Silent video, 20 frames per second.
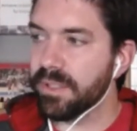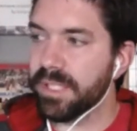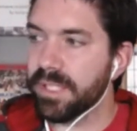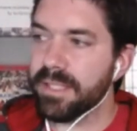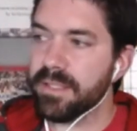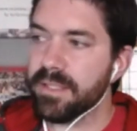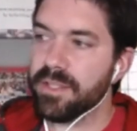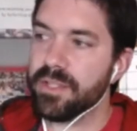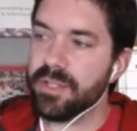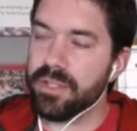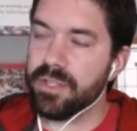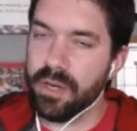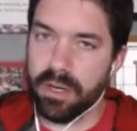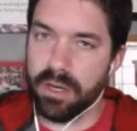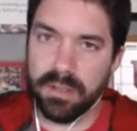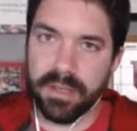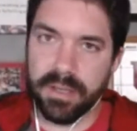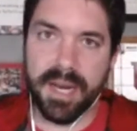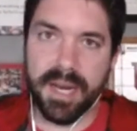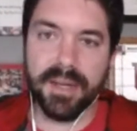let's
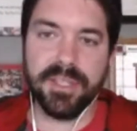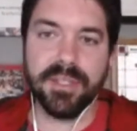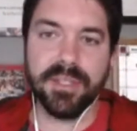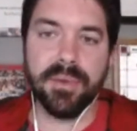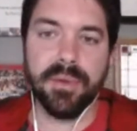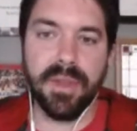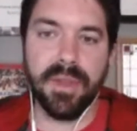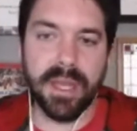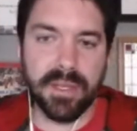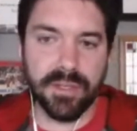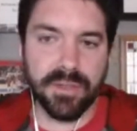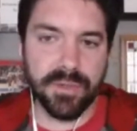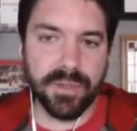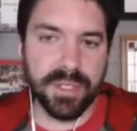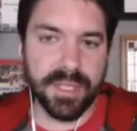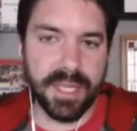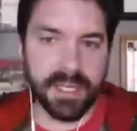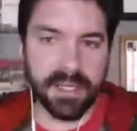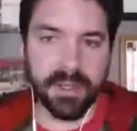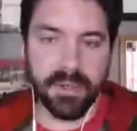start actually with
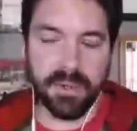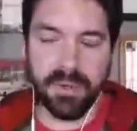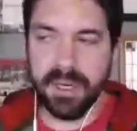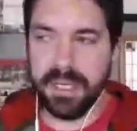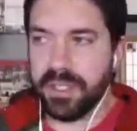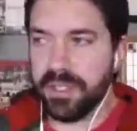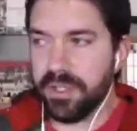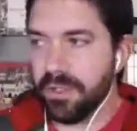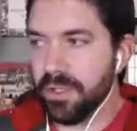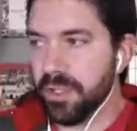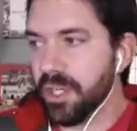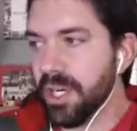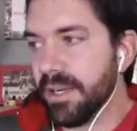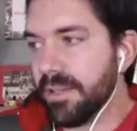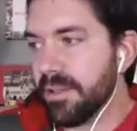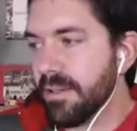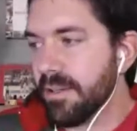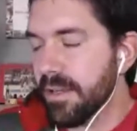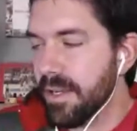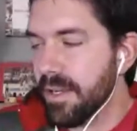Andrew's second question,
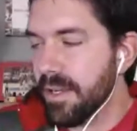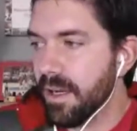Johnny.